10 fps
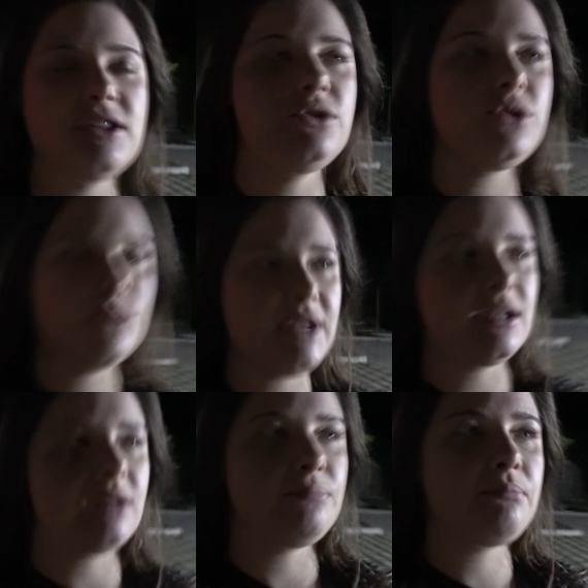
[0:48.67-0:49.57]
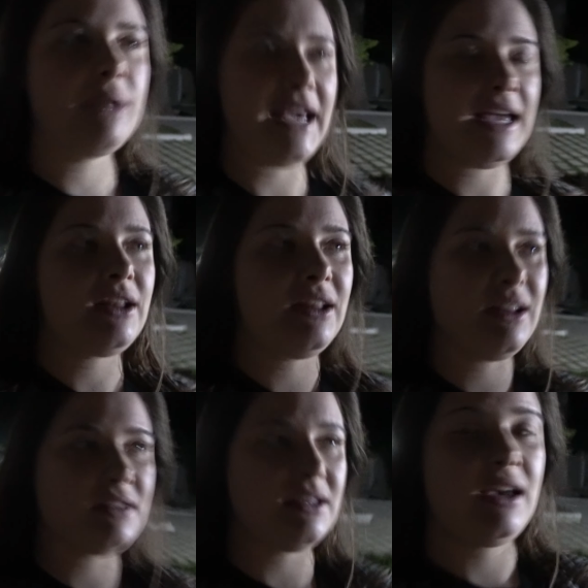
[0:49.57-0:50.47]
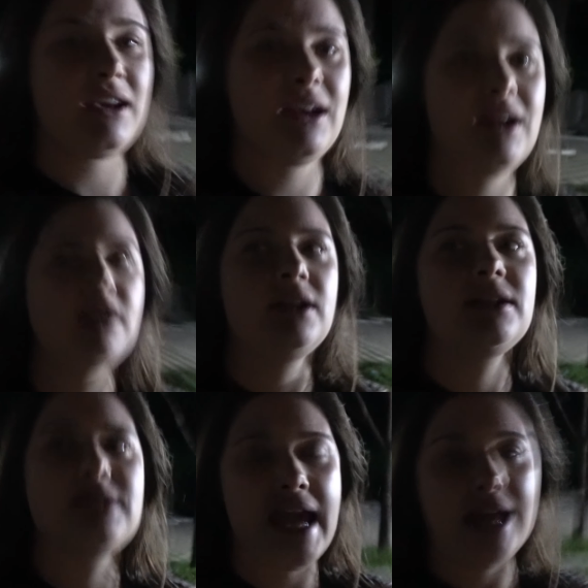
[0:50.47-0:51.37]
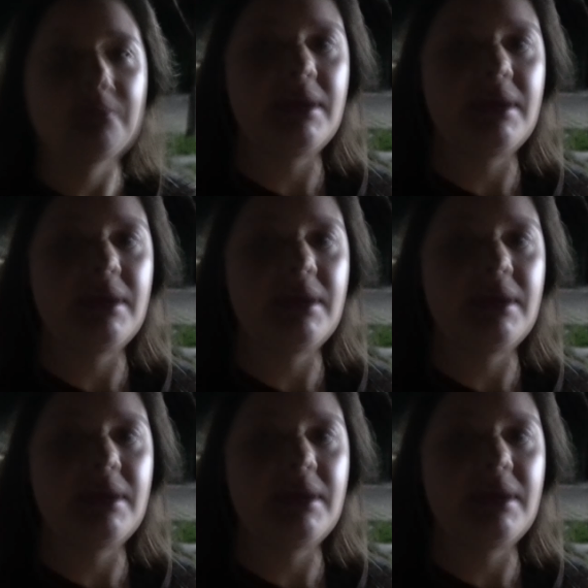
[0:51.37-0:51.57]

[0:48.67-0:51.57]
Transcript: you do need to plan at least like 10